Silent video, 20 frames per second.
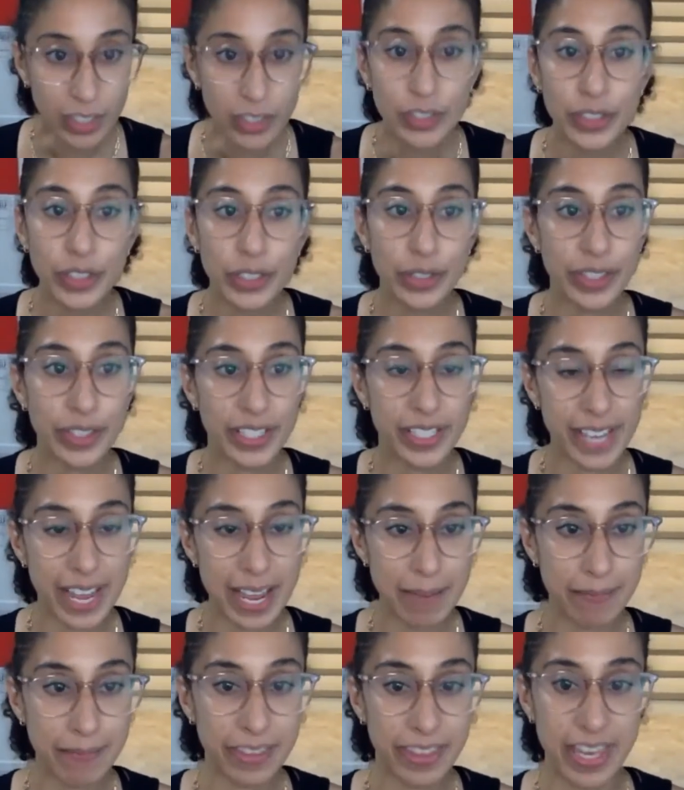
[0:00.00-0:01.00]
do the
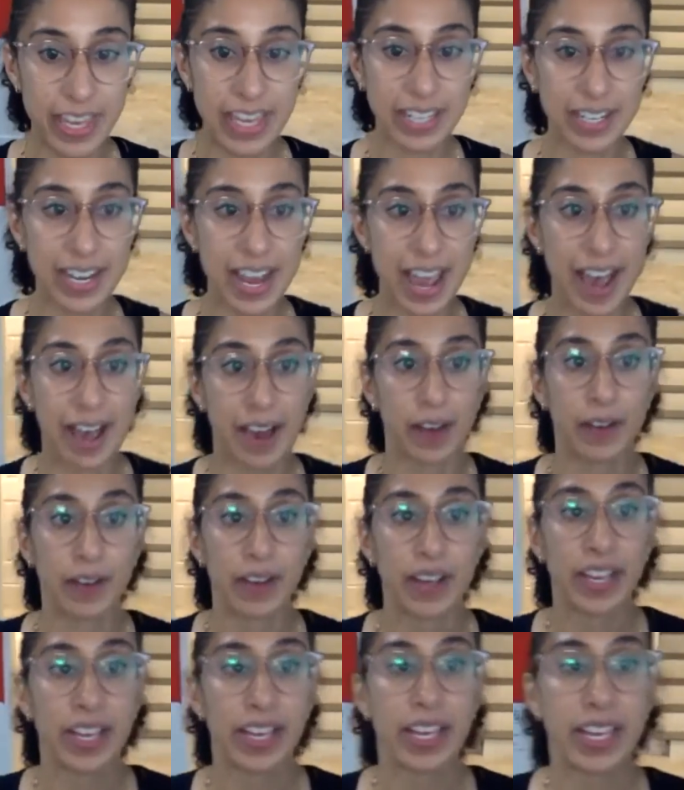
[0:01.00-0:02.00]
same thing now
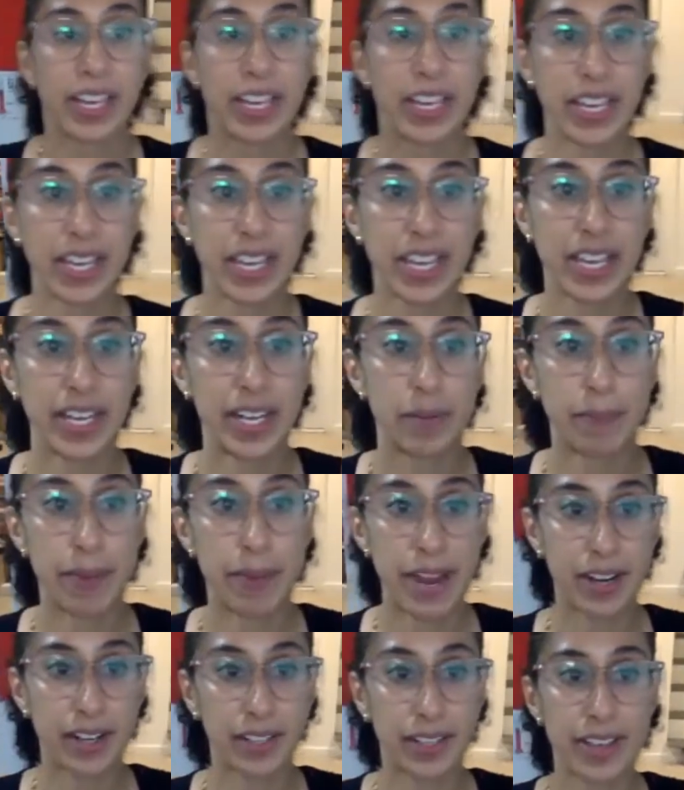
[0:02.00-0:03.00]
in
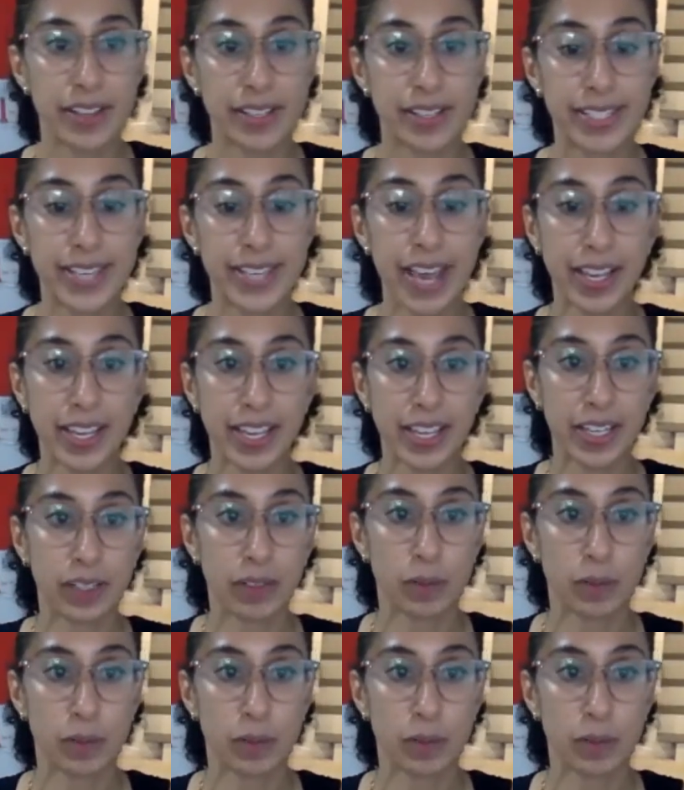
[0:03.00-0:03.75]
parallel second,